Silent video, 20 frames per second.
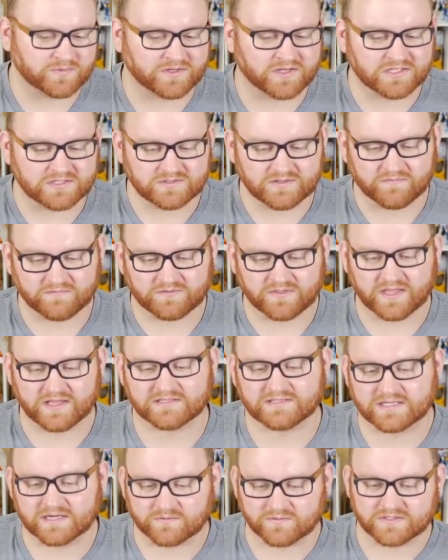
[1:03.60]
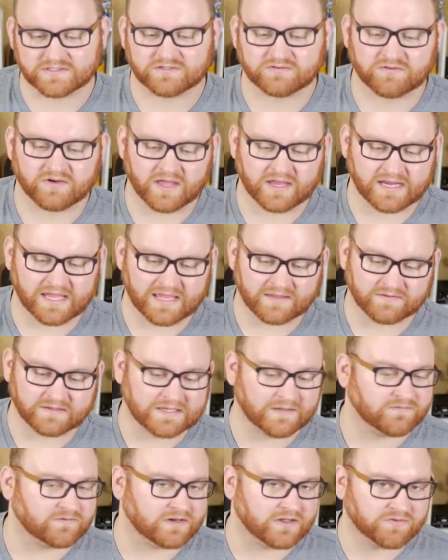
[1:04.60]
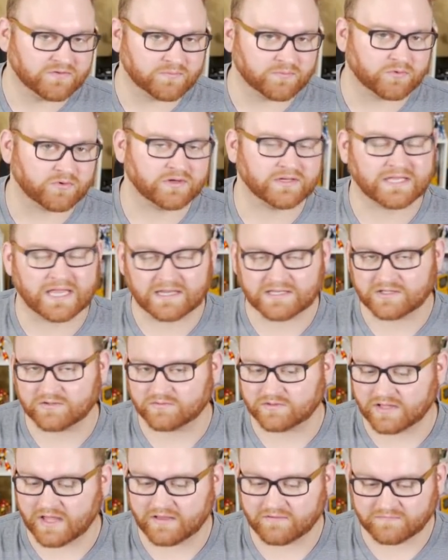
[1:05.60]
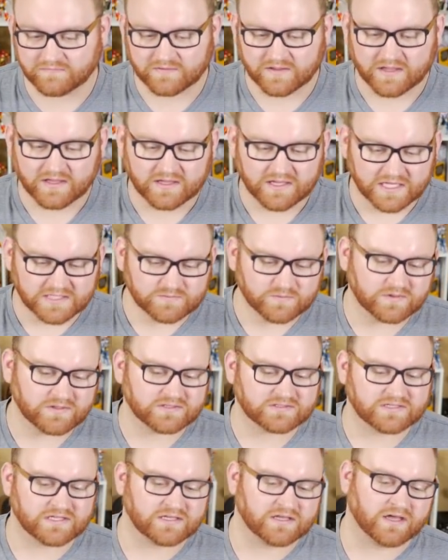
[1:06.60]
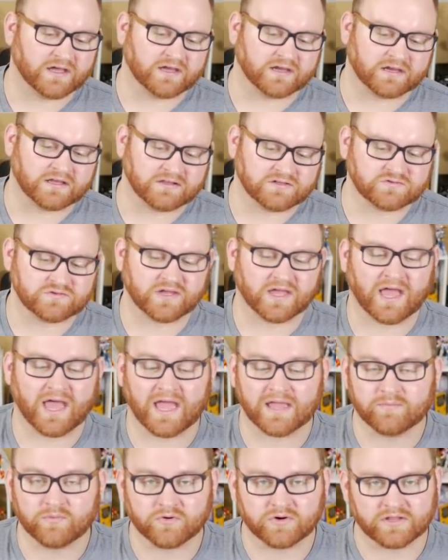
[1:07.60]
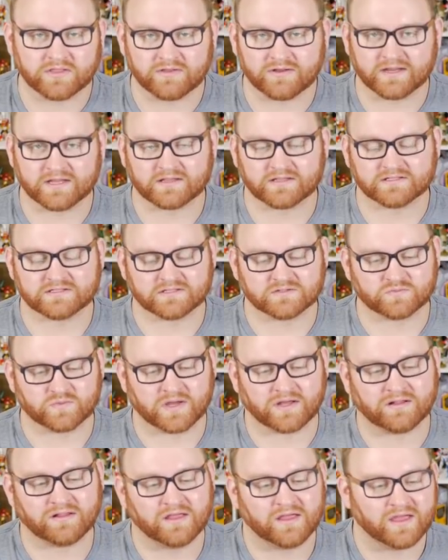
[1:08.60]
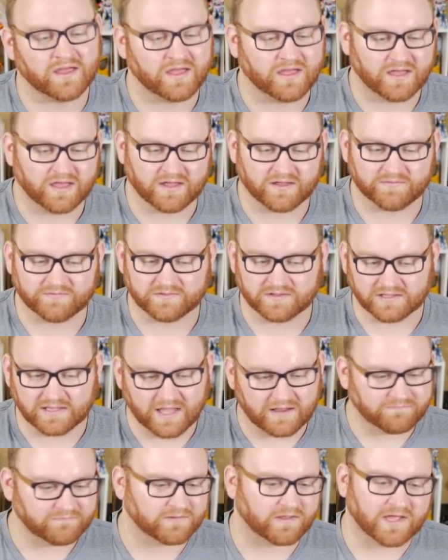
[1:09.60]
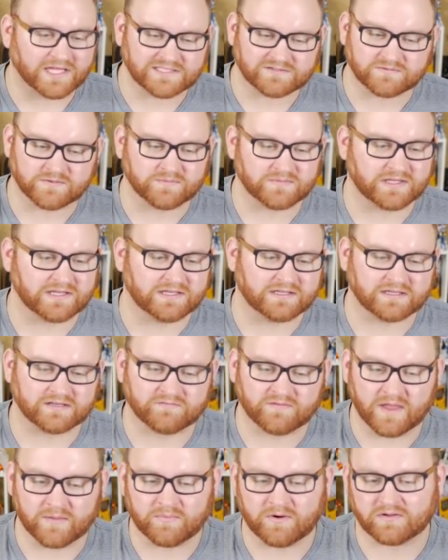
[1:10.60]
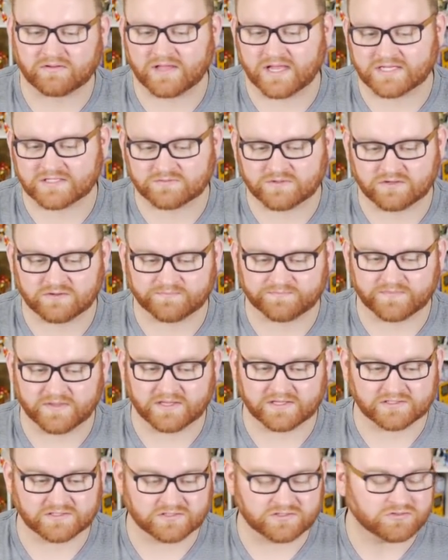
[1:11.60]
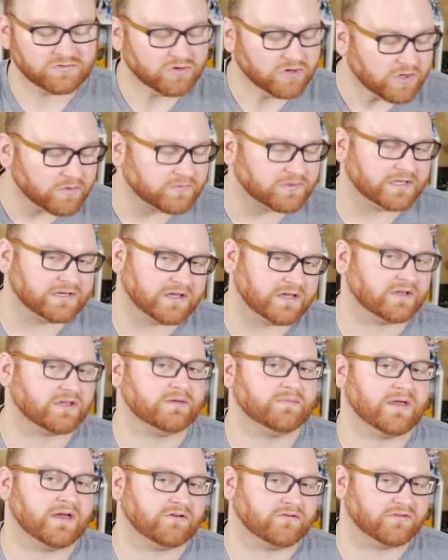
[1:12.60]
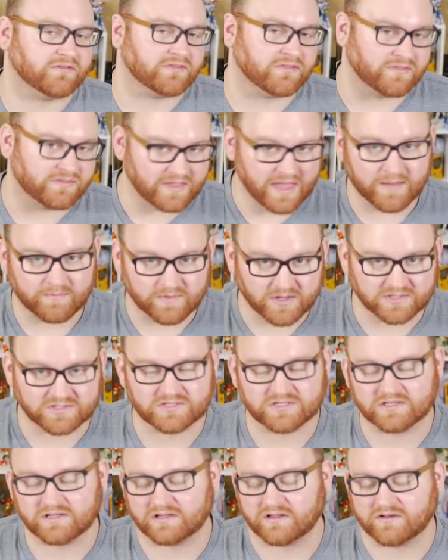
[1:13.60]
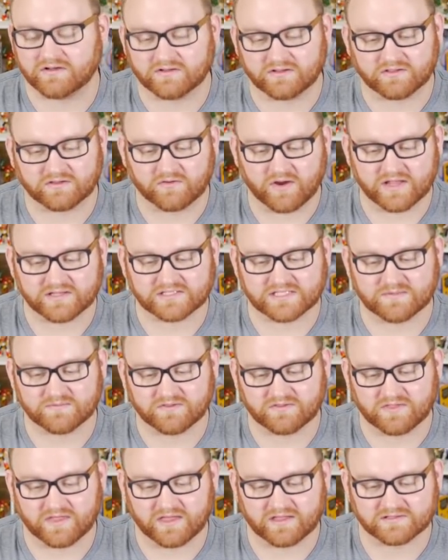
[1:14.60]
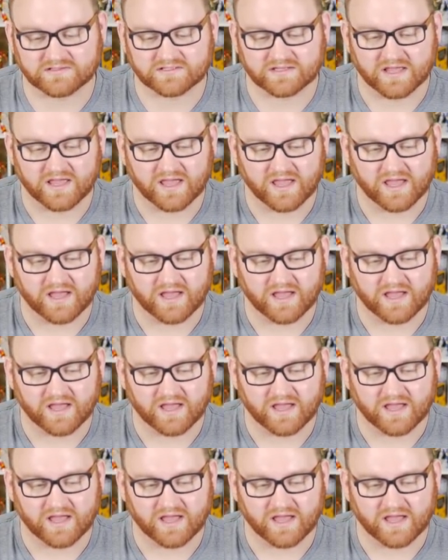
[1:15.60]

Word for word: you because you have things like Aristocrat and the Gifted Aetherborn gaining you life, as well as the uh, Kalastria Highborn in the decklist as well. Uh, the life loss from the Vampire Lacerator is normally not going to matter that much in the, long, in the grand scheme of things.